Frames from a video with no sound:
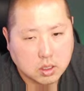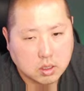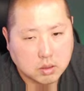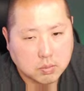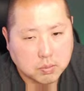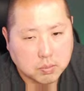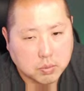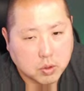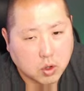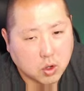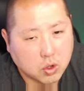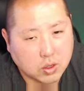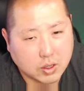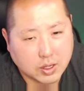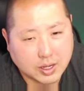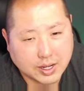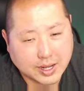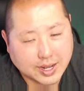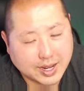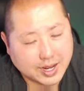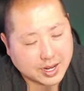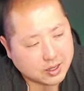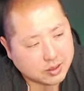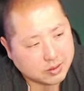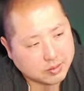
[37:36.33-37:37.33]

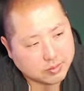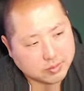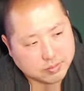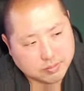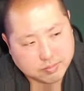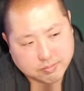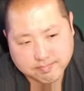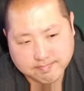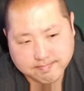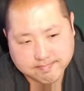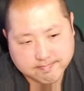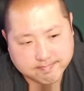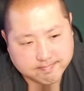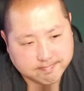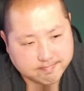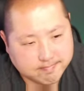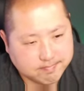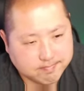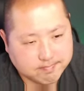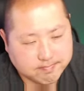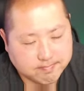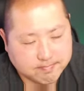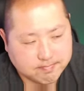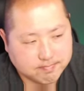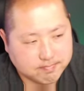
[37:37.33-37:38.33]
Polkadot,
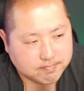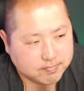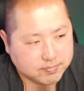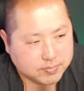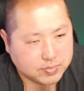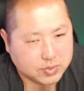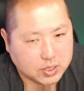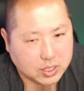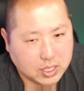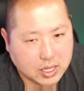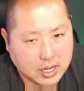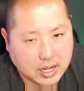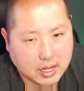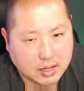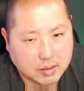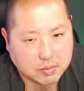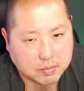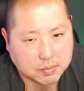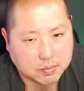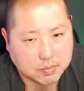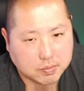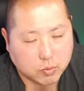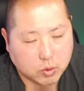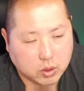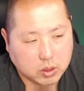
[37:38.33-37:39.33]
not
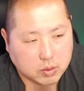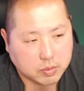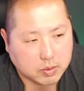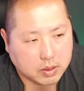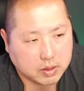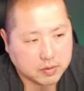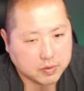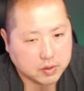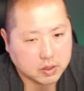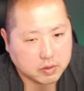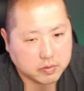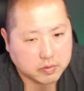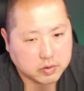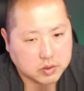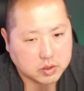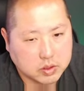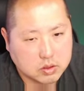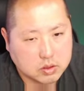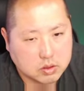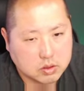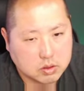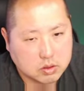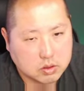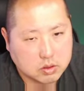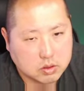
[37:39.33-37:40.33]
one of my favorites.